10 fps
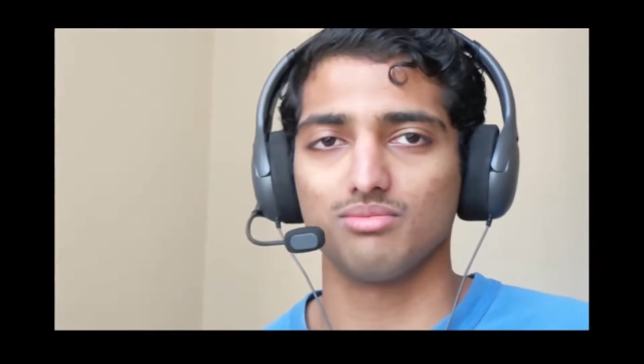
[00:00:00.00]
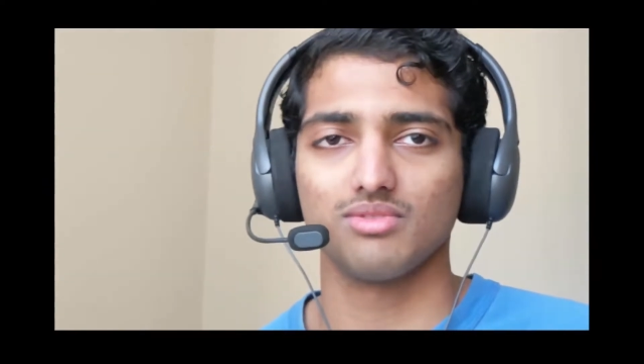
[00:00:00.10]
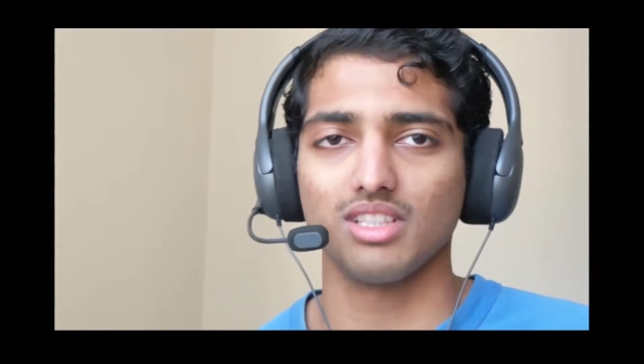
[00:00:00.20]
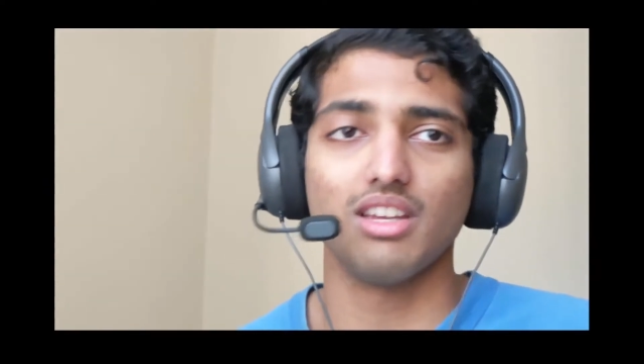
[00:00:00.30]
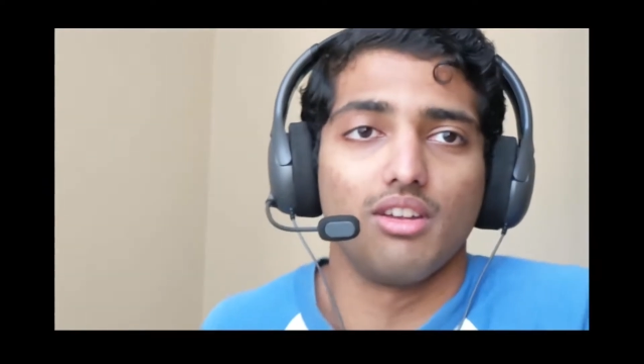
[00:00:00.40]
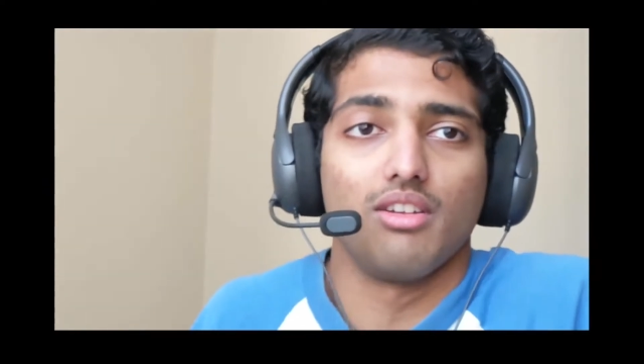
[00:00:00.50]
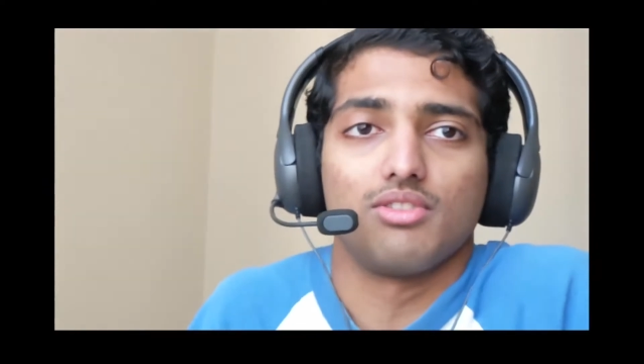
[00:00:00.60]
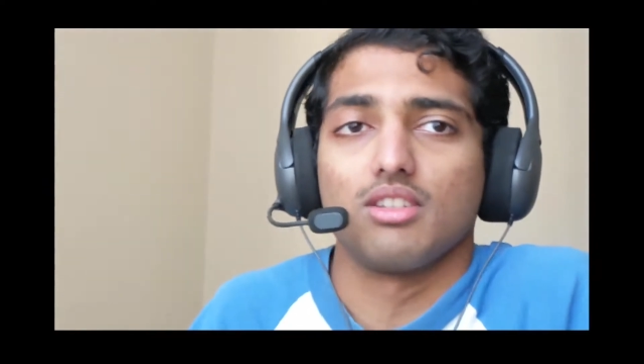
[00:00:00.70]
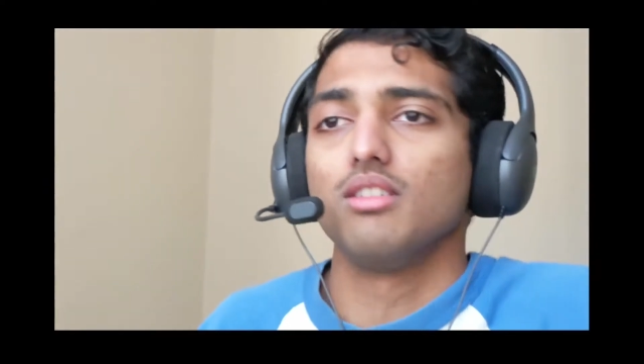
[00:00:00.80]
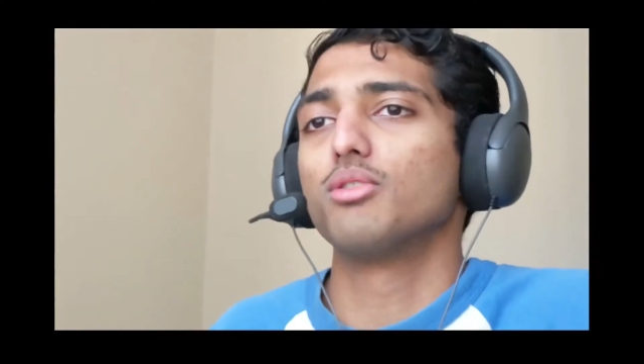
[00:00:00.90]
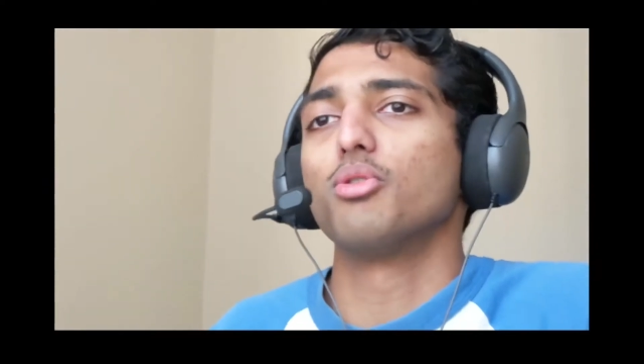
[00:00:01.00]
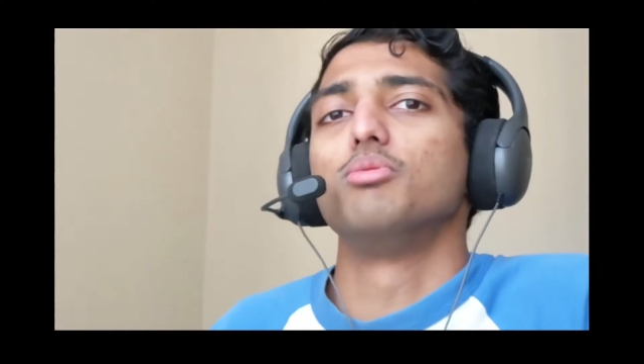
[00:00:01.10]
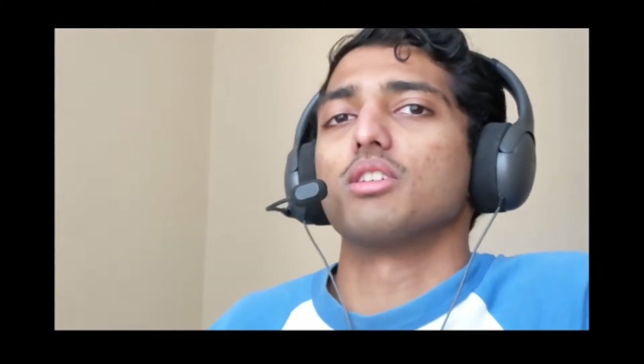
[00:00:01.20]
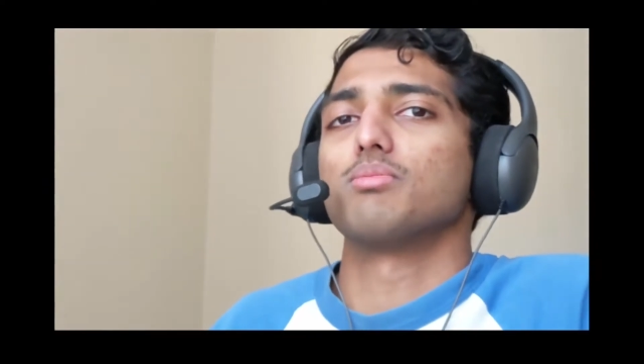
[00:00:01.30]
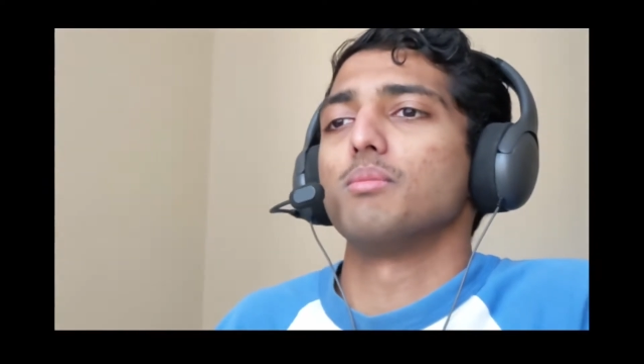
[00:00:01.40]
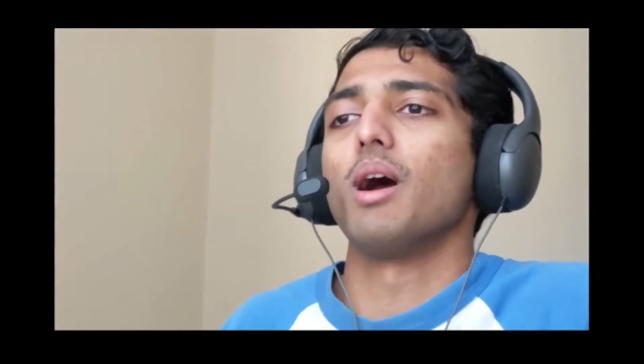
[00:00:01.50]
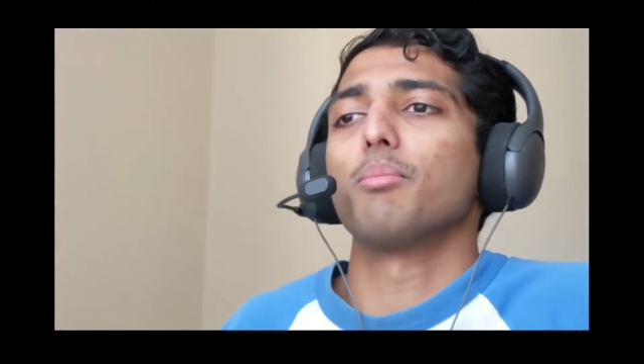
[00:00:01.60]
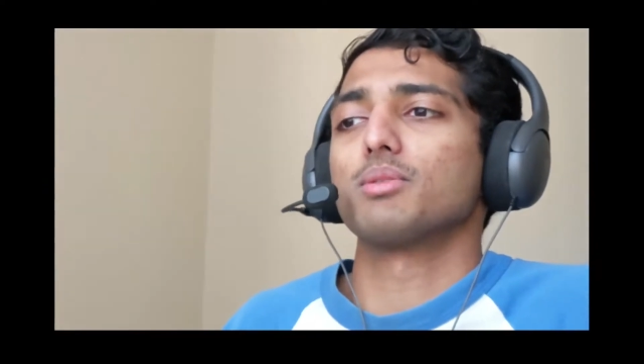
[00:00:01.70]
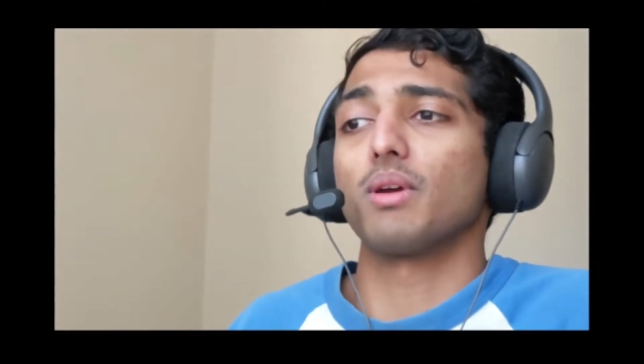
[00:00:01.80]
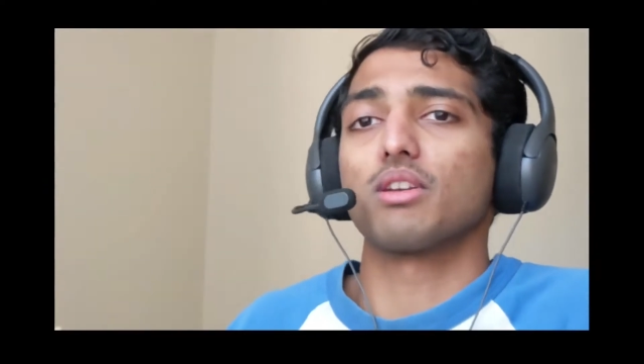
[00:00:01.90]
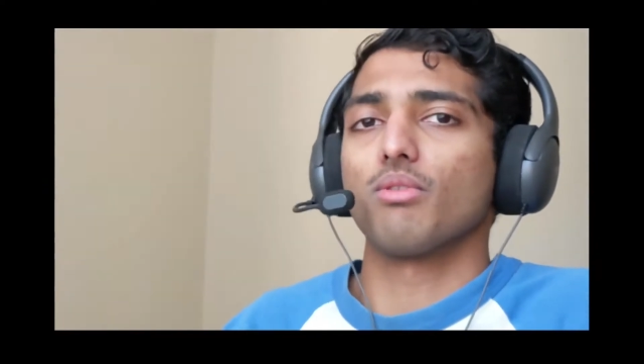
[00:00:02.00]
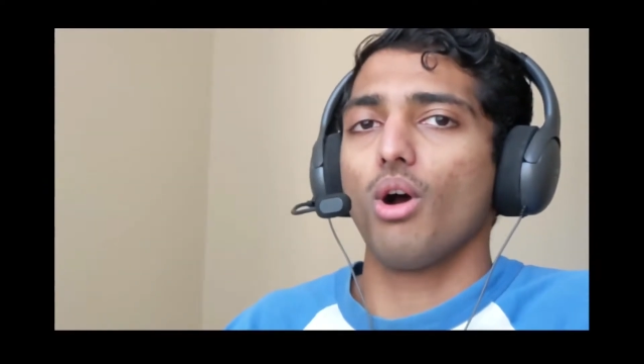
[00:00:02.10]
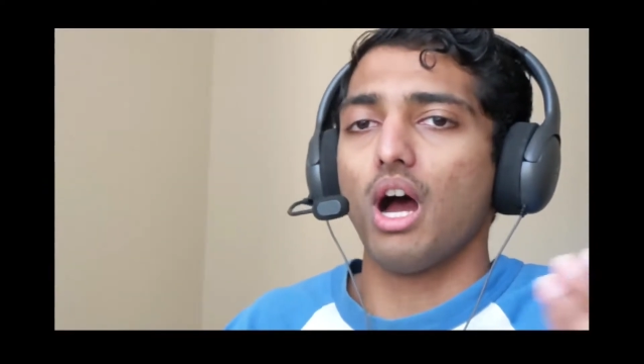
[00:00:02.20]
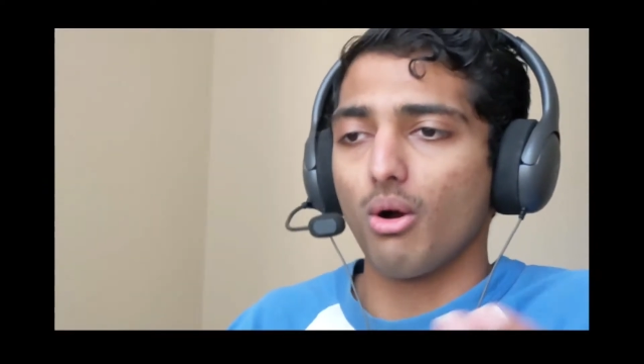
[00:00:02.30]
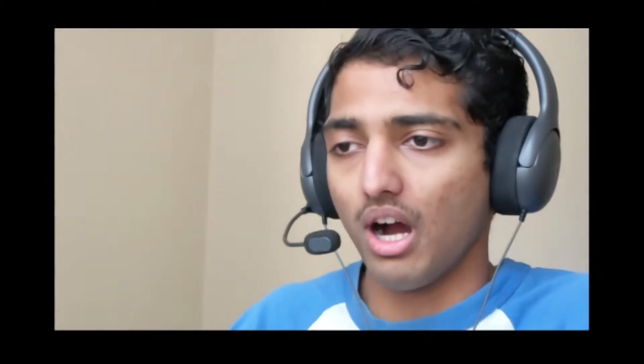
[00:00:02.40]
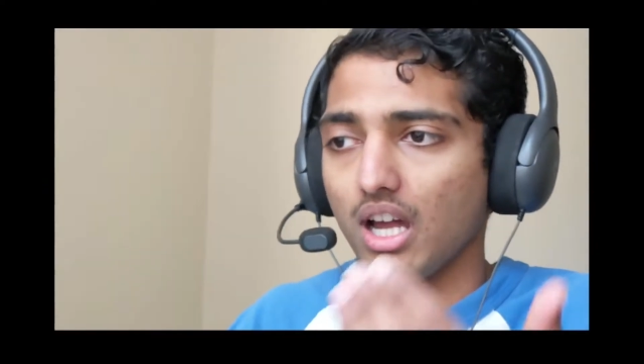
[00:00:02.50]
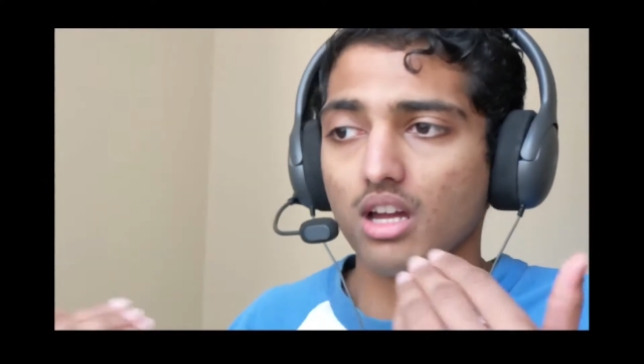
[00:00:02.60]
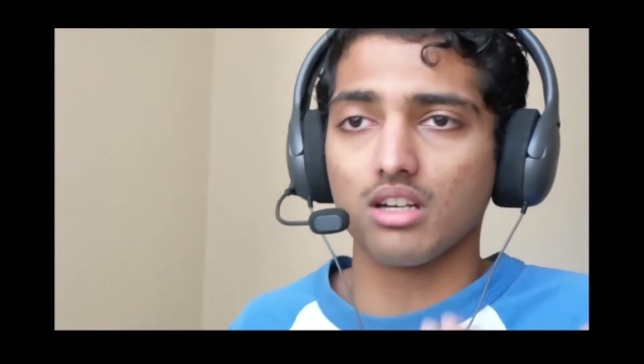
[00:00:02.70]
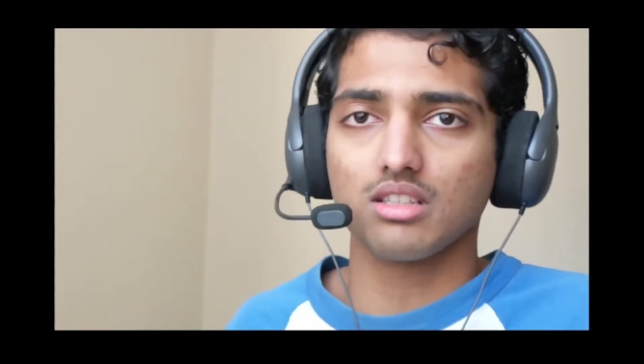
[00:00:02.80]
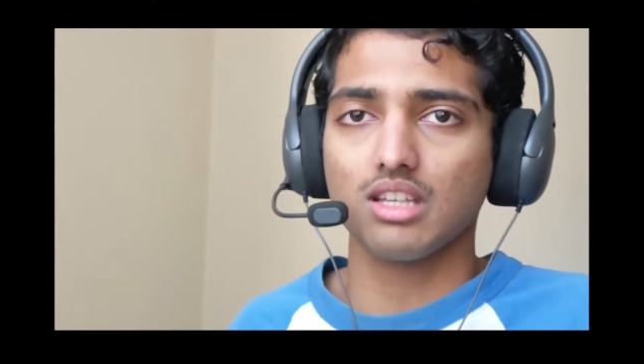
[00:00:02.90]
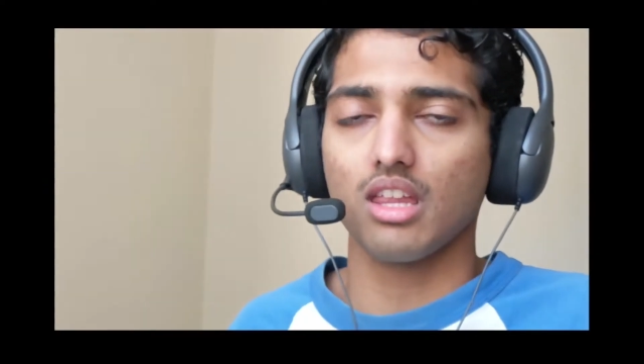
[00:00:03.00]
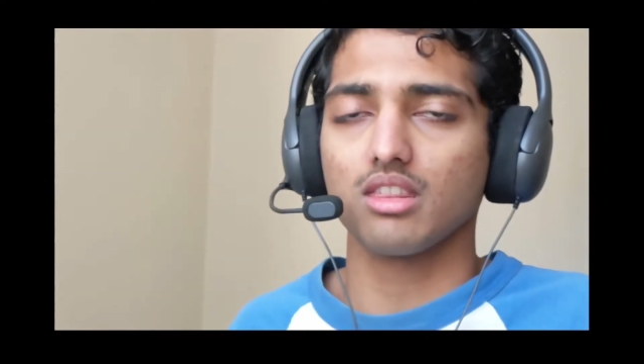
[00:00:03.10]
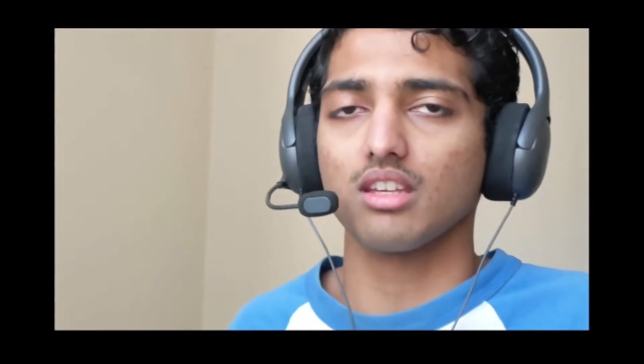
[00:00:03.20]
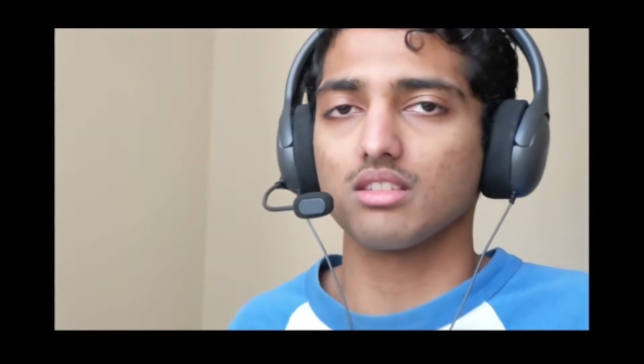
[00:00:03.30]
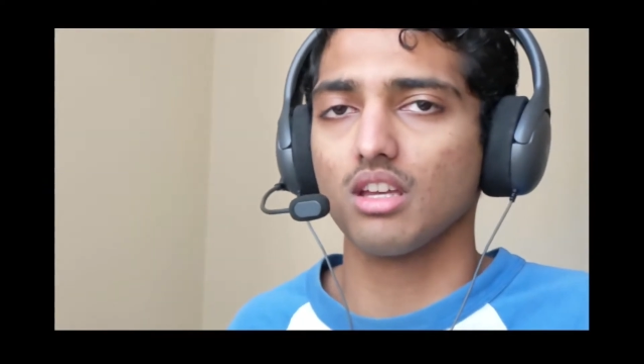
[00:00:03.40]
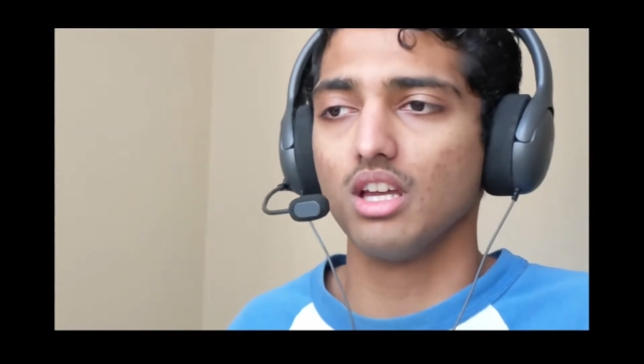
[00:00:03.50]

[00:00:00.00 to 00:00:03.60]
if it could just be my perspective or how I understand things